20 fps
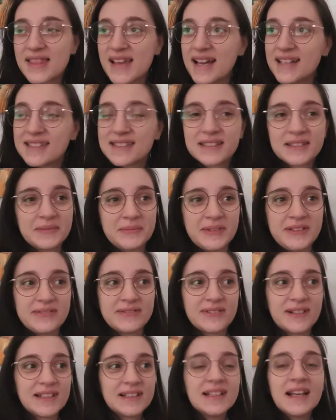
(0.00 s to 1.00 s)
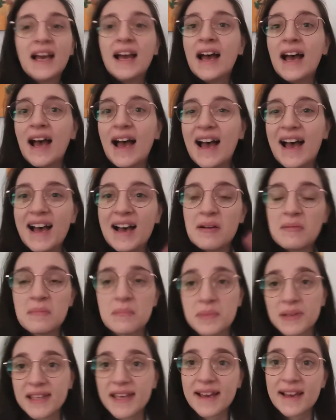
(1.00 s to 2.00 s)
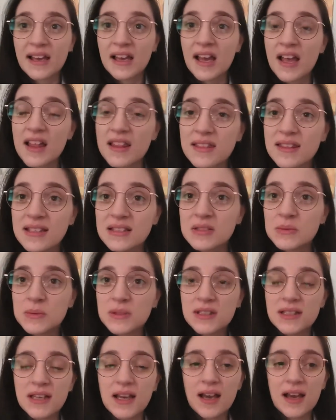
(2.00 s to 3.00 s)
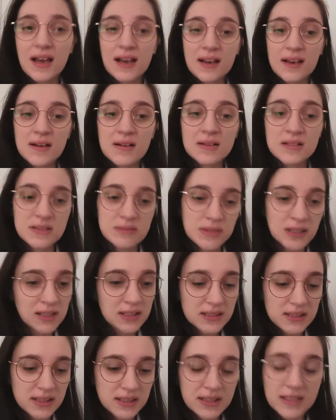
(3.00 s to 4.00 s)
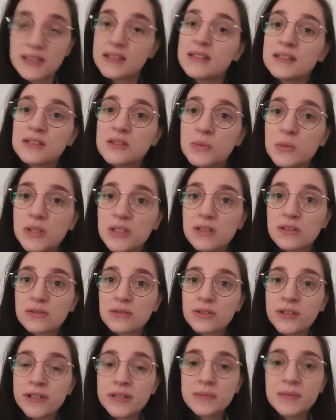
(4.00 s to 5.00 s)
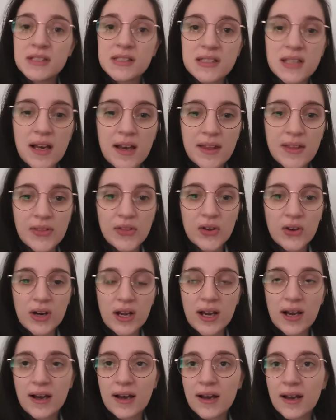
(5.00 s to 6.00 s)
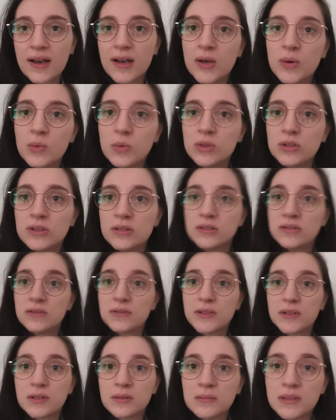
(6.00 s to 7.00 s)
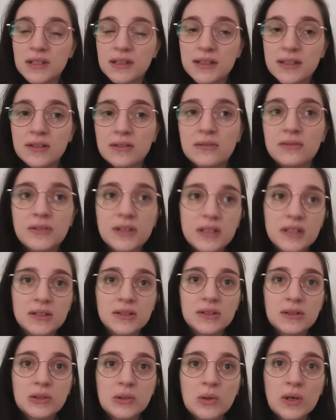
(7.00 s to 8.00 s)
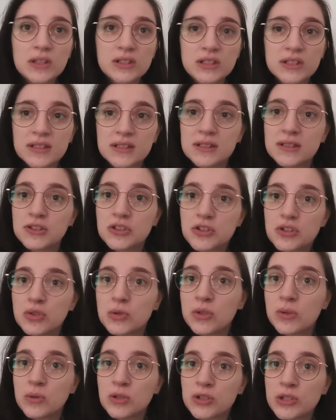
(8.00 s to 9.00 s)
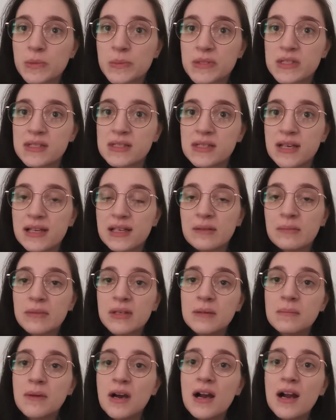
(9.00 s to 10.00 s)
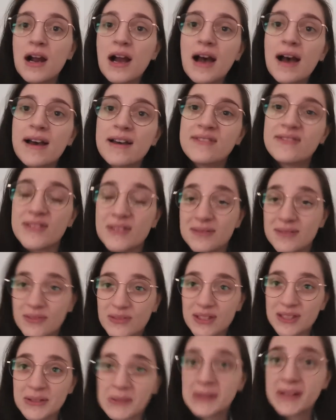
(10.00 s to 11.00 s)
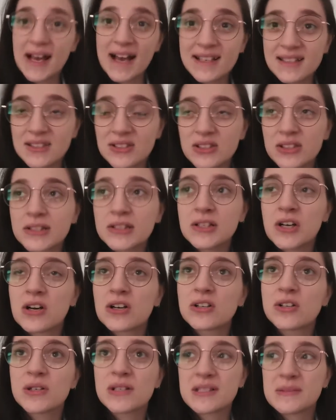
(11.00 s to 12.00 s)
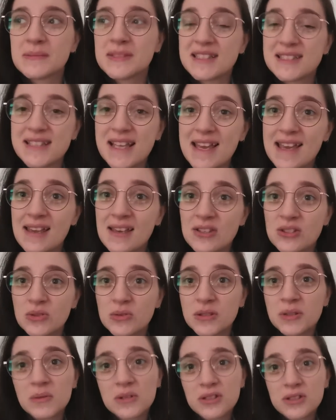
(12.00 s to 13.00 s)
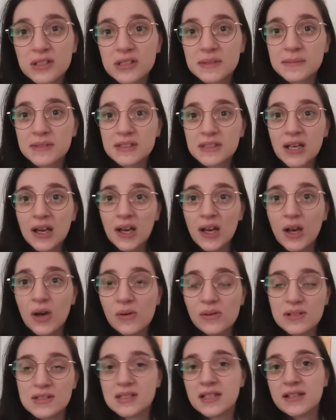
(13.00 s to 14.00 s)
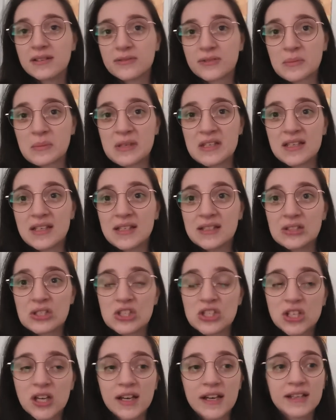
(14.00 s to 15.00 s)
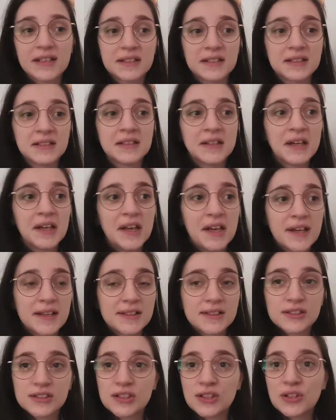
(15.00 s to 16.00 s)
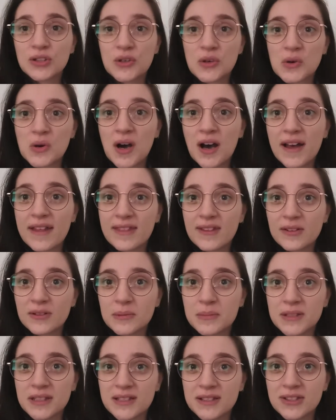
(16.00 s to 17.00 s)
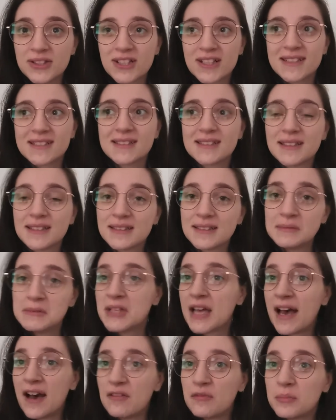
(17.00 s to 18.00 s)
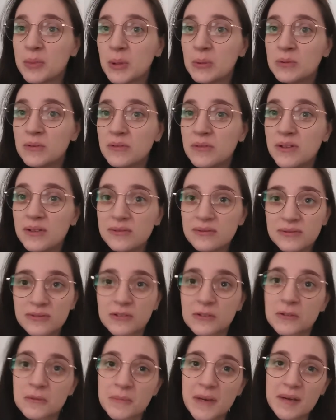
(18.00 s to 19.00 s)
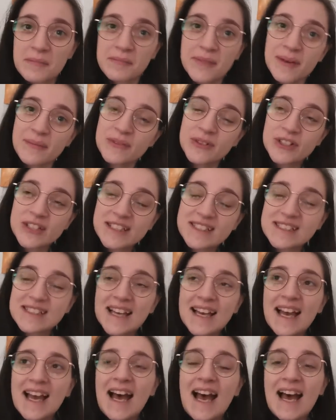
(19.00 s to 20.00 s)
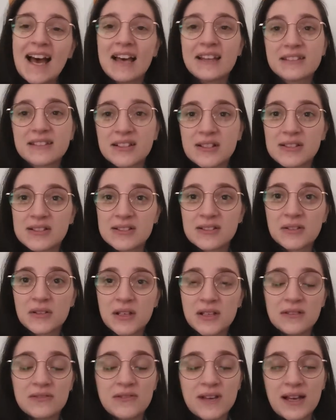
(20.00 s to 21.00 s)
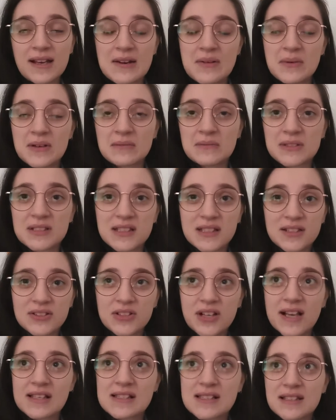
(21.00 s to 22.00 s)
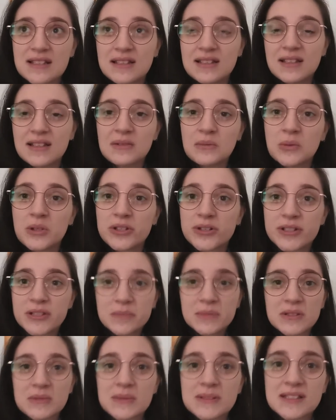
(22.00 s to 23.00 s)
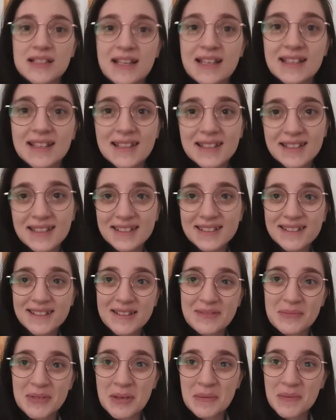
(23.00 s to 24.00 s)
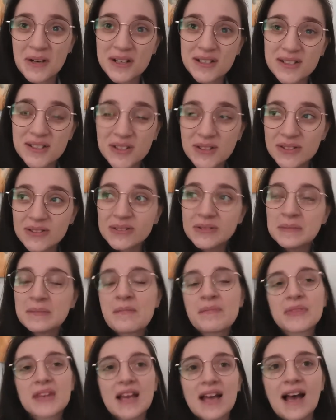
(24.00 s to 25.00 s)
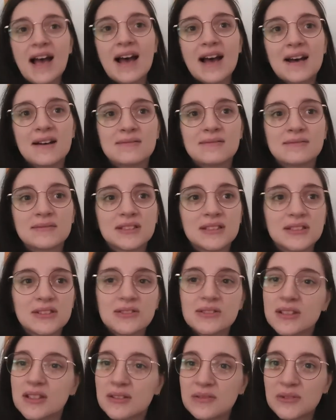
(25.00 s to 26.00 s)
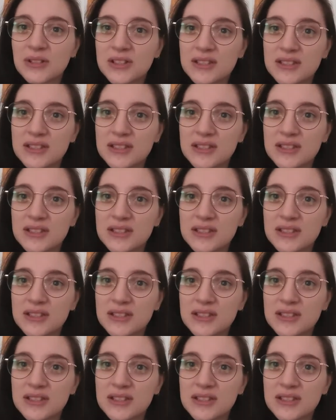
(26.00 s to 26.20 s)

that's gonna be fun. But yeah, this week, just because it is the week of Christmas, I thought I would film a little video just showing what Christmas is like in Myanmar. I filmed a video last year on Christmas Day showing what Christmas was like for me in China. So I thought it'd be interesting to have both of them for my memories. And also, if anyone was interested in what Christmas was like here in Myanmar too, you can